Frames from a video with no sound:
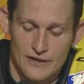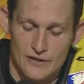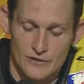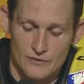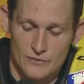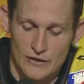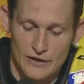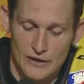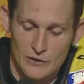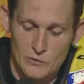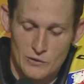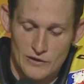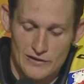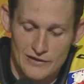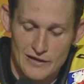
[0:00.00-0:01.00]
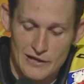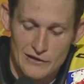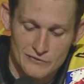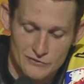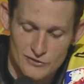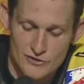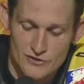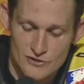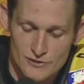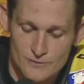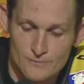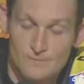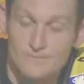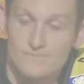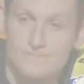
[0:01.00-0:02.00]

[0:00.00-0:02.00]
gotta work it out for sure.